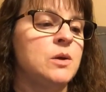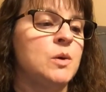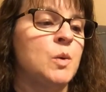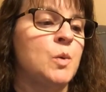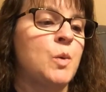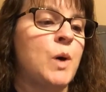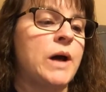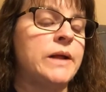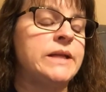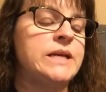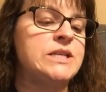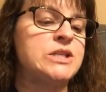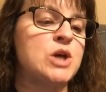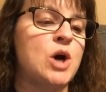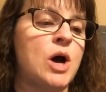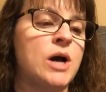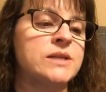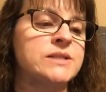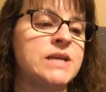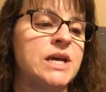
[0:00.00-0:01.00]
While he
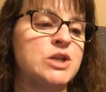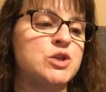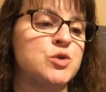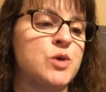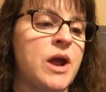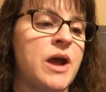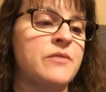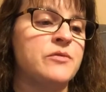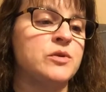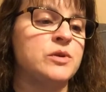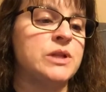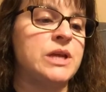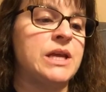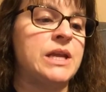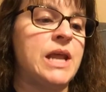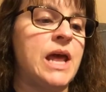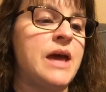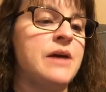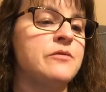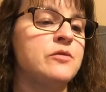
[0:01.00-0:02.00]
talks, I travel
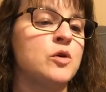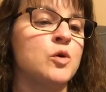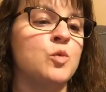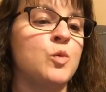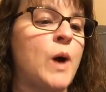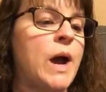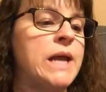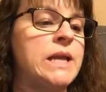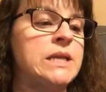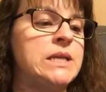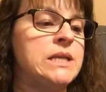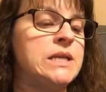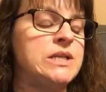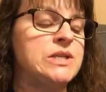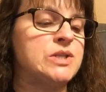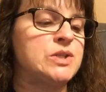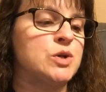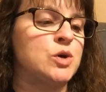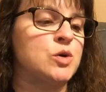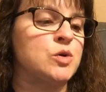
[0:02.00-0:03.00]
in ever widening
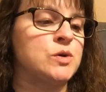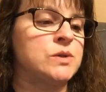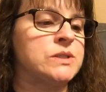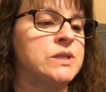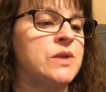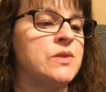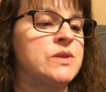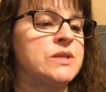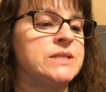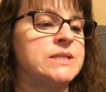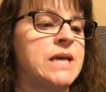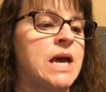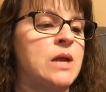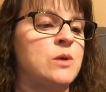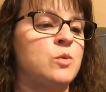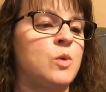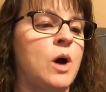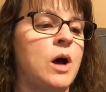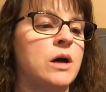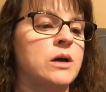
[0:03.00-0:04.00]
circles on the
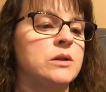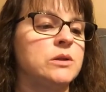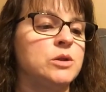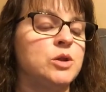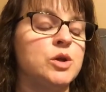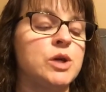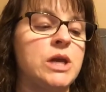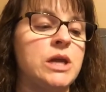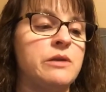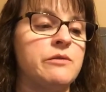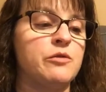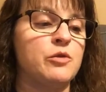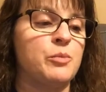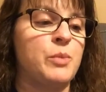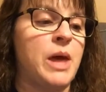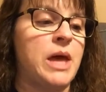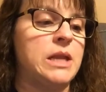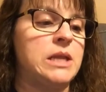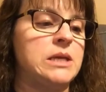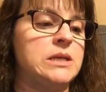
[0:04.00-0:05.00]
sidewalk looking for
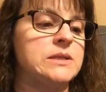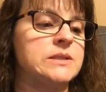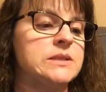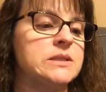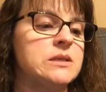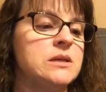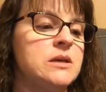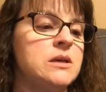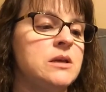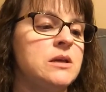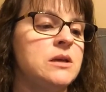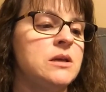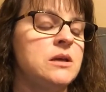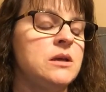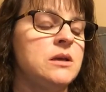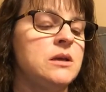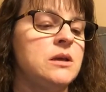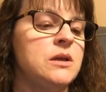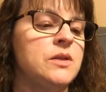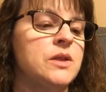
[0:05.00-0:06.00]
pennies.
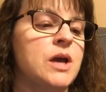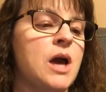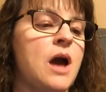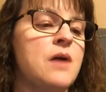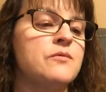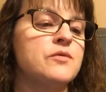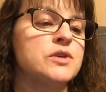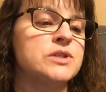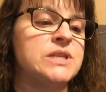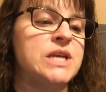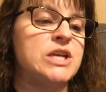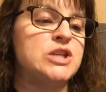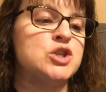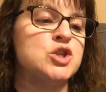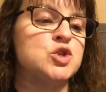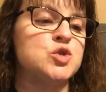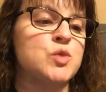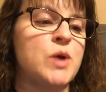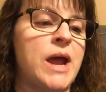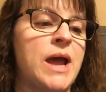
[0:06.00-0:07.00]
The
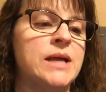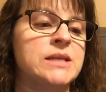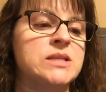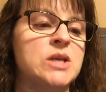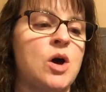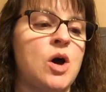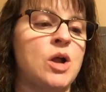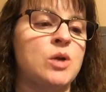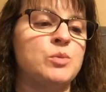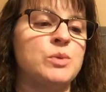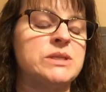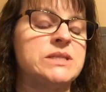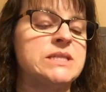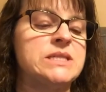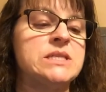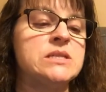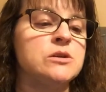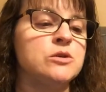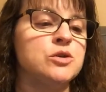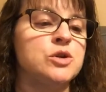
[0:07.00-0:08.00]
conversation drags on, but
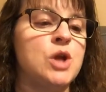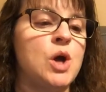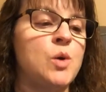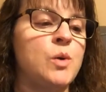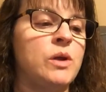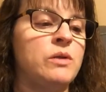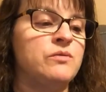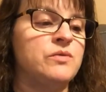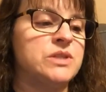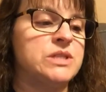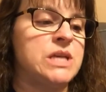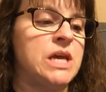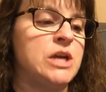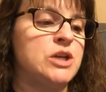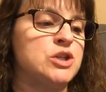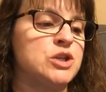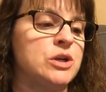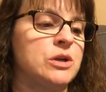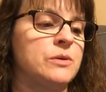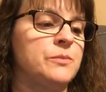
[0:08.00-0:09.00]
still no
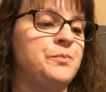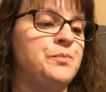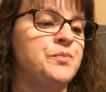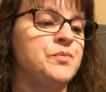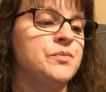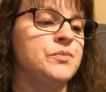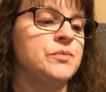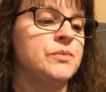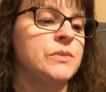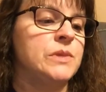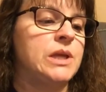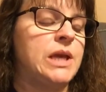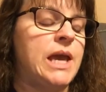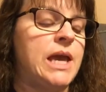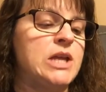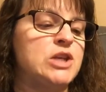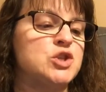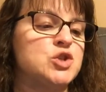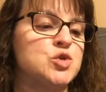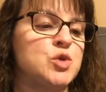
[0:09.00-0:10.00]
invitation.
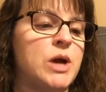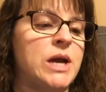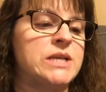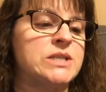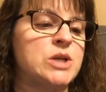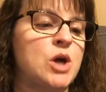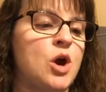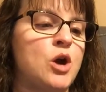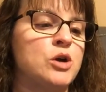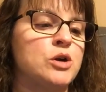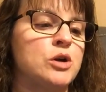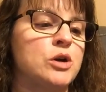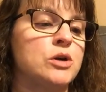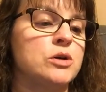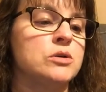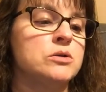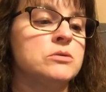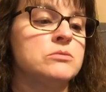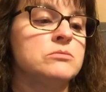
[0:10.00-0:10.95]
Gage tries harder.